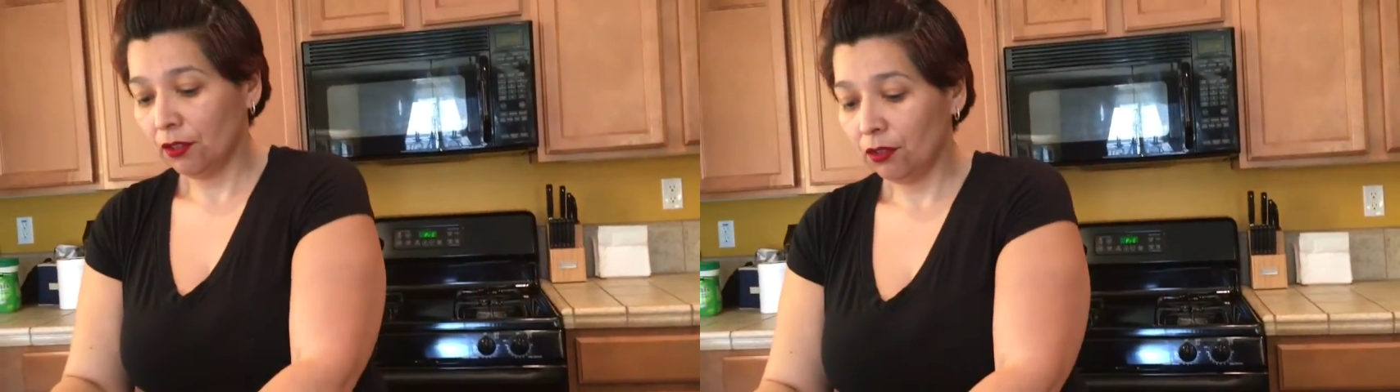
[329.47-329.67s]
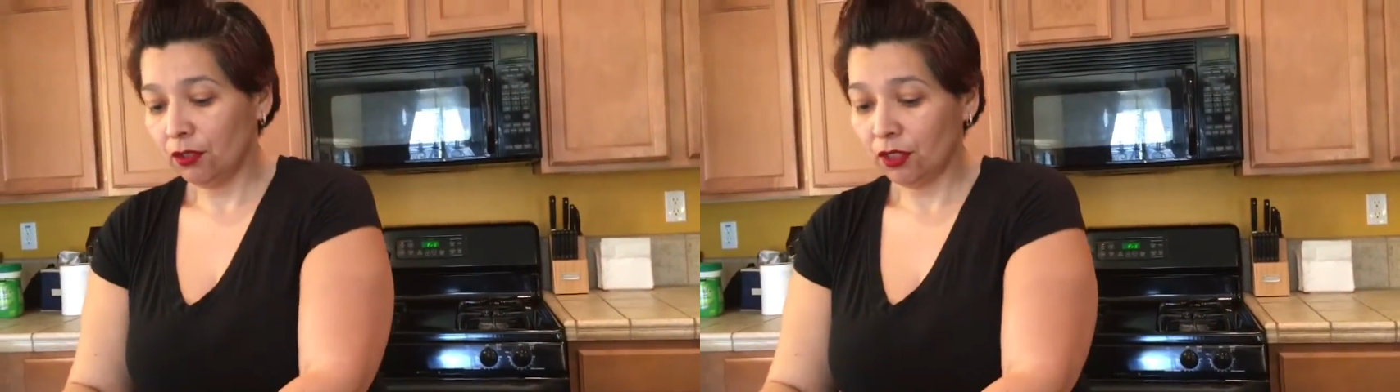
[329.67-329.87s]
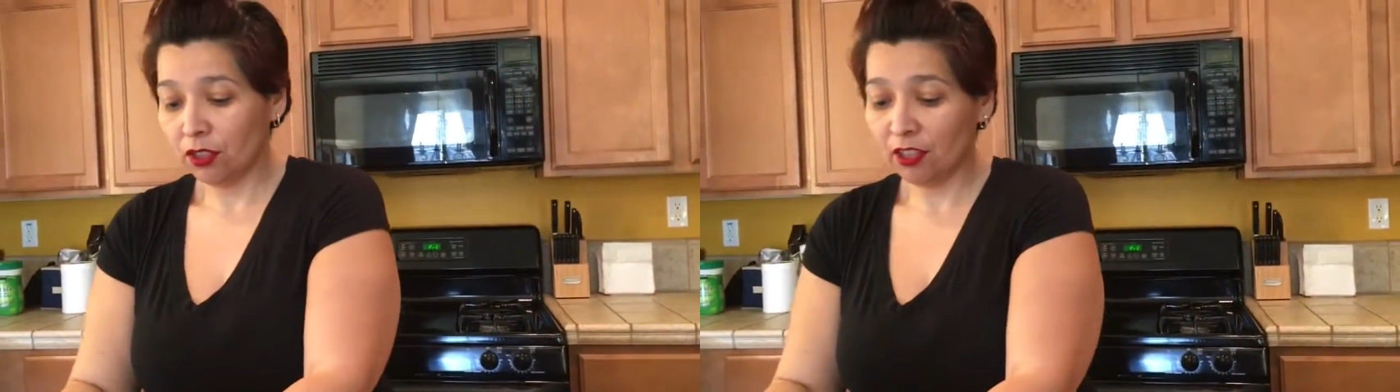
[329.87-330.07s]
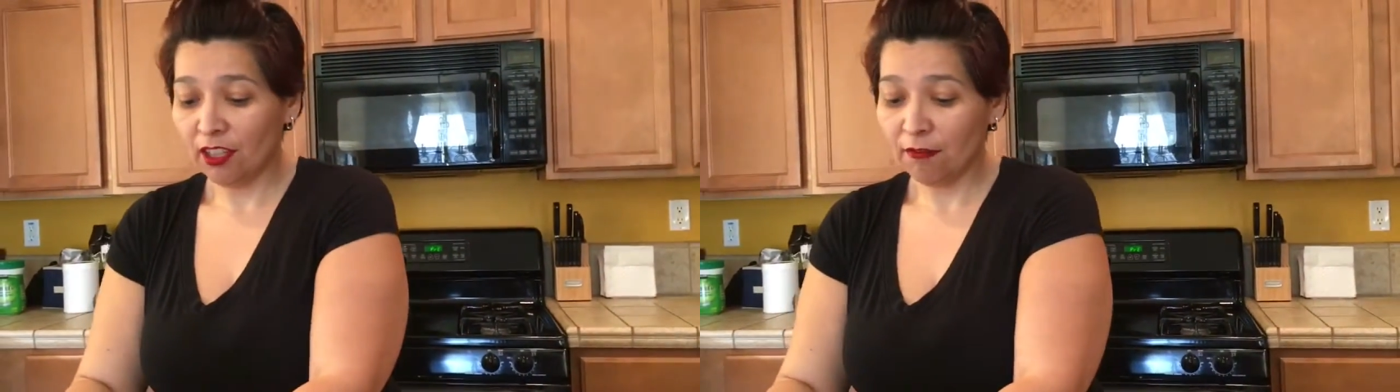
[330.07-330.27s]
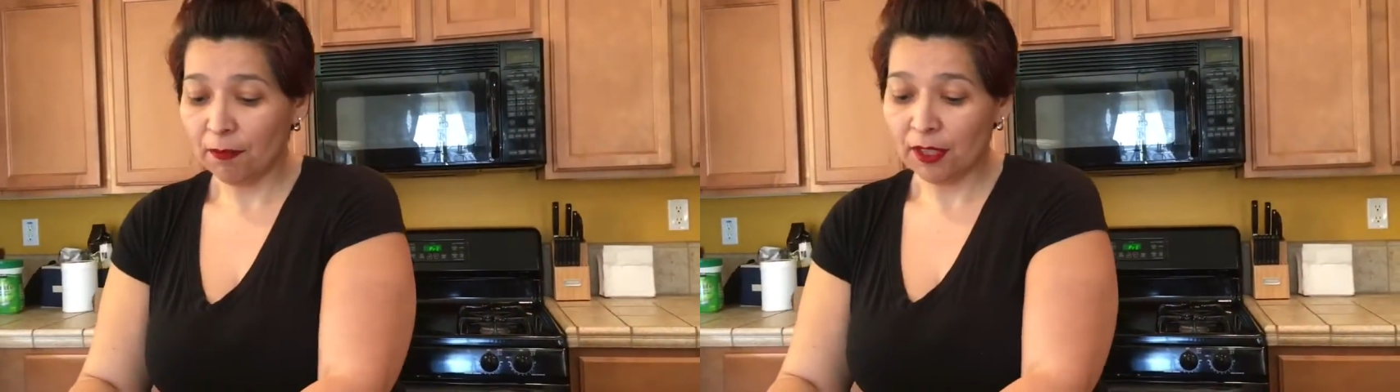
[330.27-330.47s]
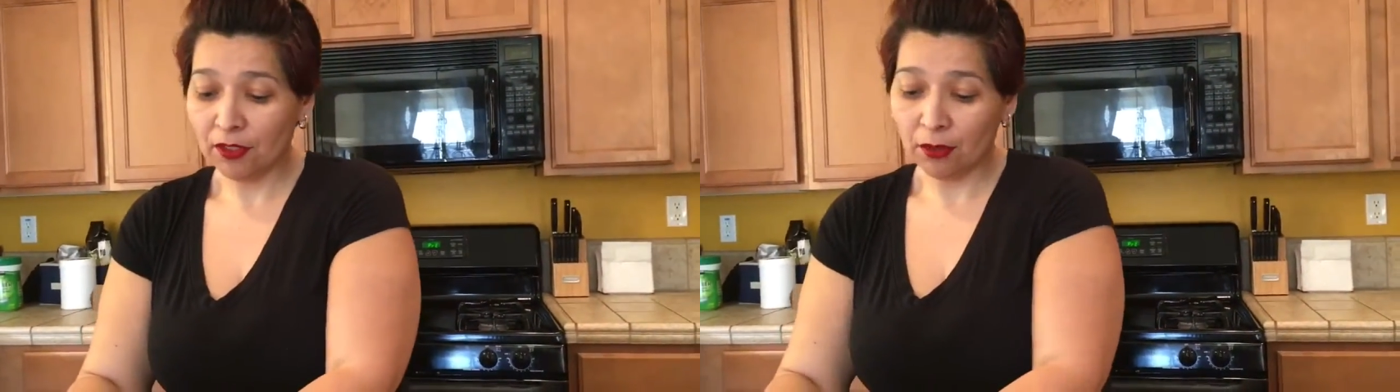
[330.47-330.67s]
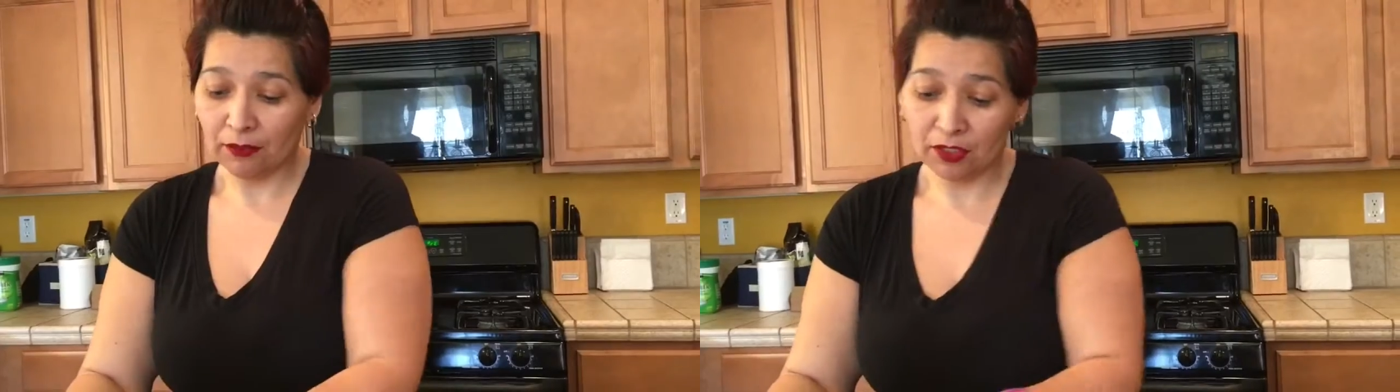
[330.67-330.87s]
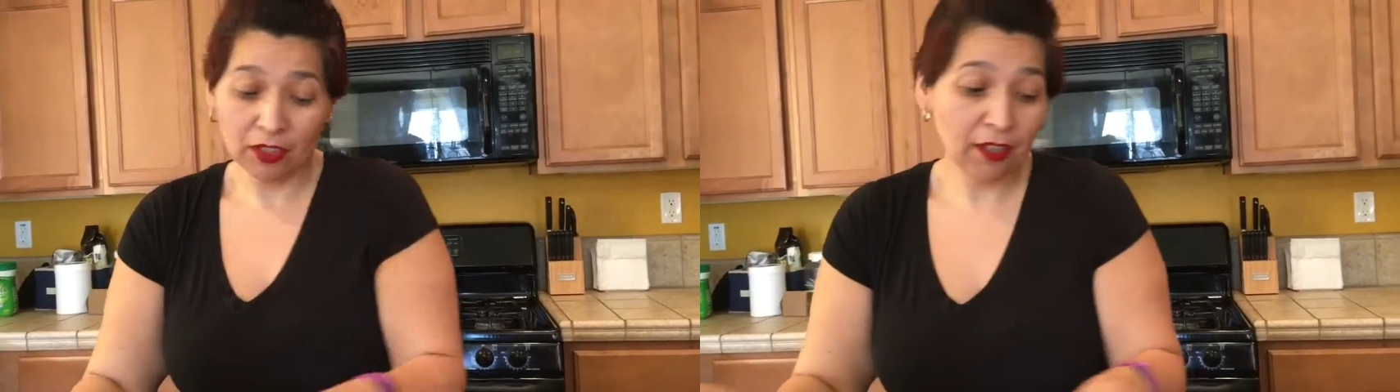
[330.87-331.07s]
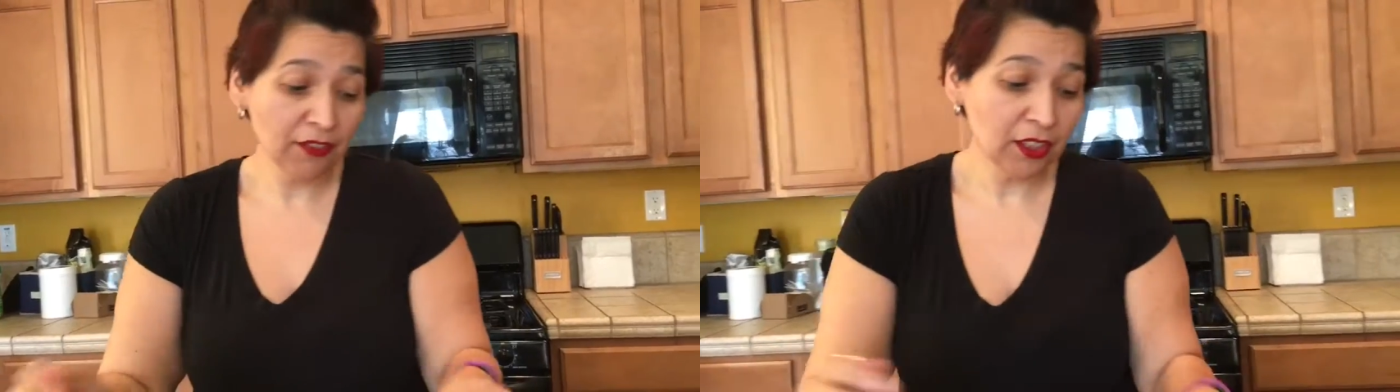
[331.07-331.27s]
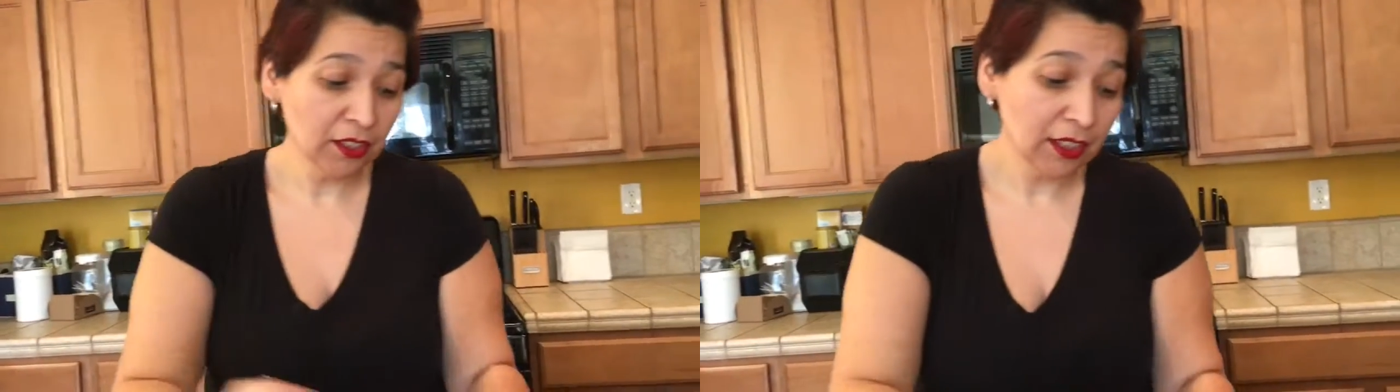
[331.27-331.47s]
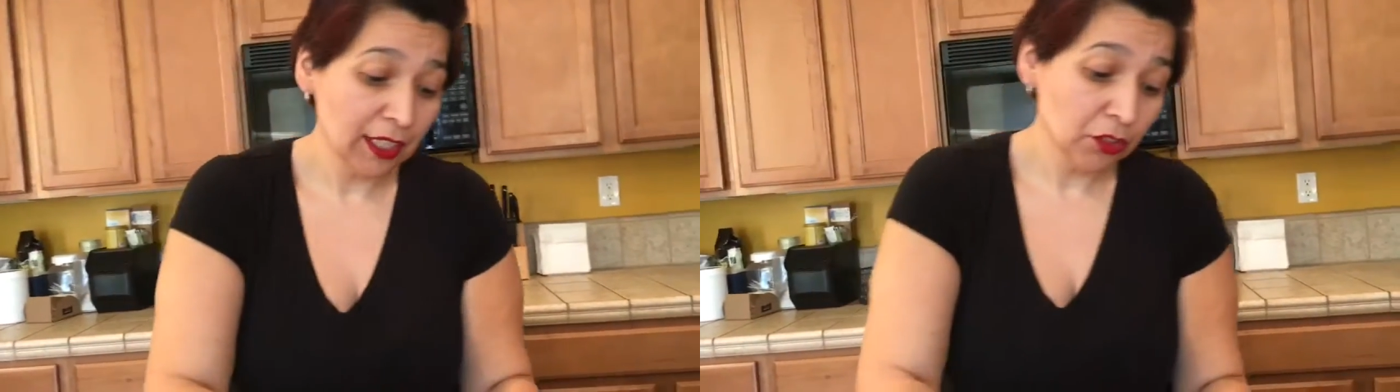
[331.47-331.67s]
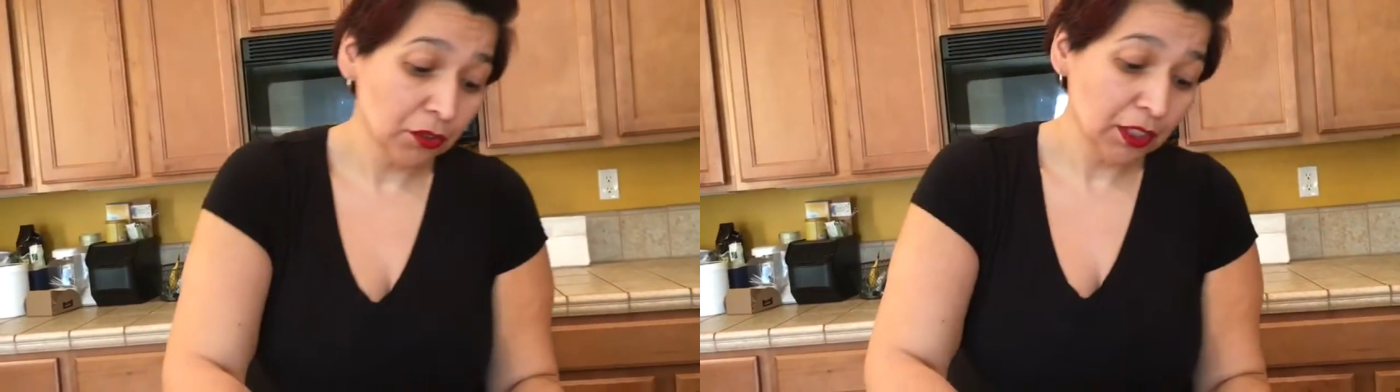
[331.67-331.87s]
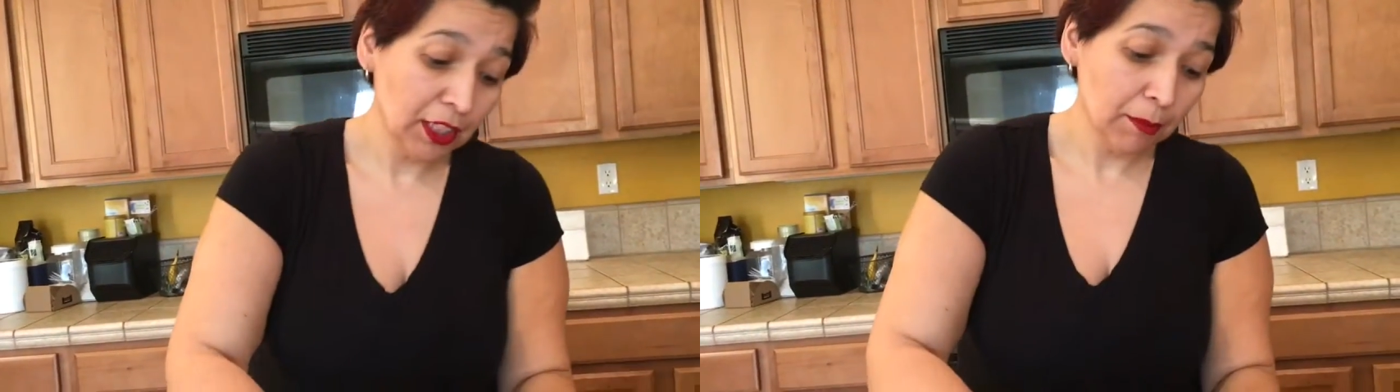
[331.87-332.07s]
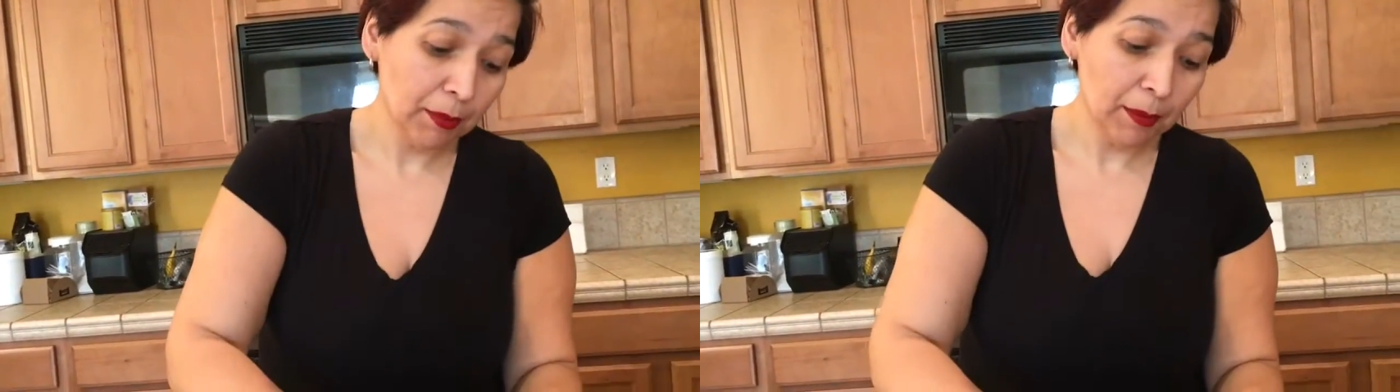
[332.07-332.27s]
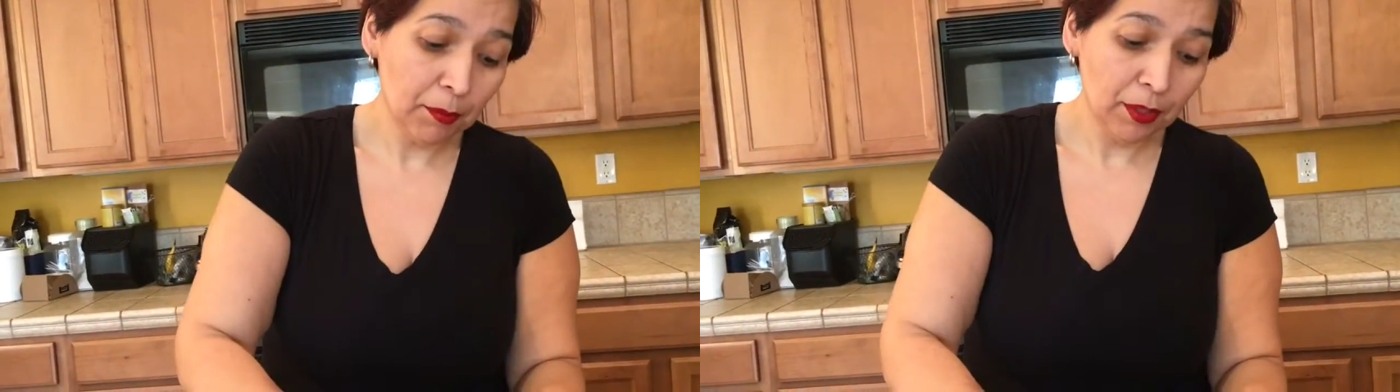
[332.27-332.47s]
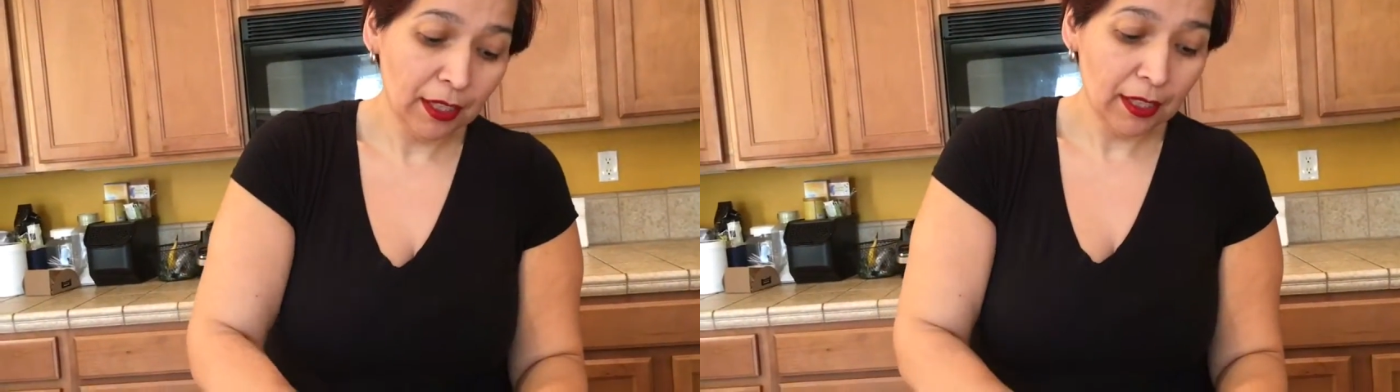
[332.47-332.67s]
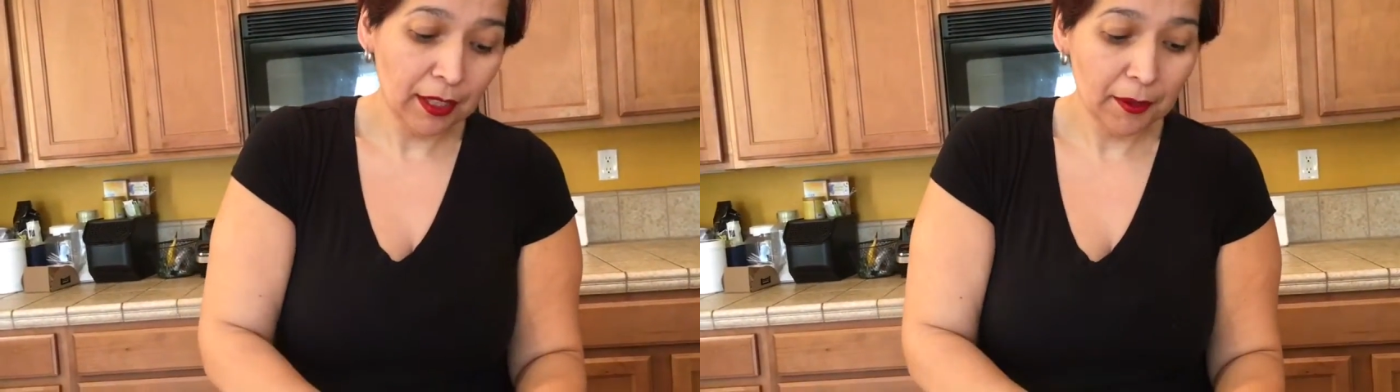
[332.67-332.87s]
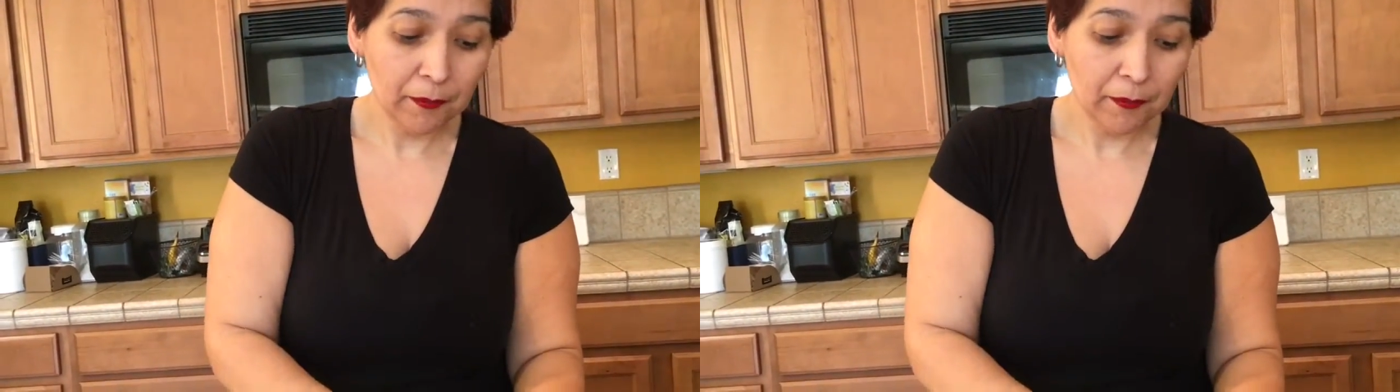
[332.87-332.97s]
who's in softball, so we have a softball schedule to keep up with.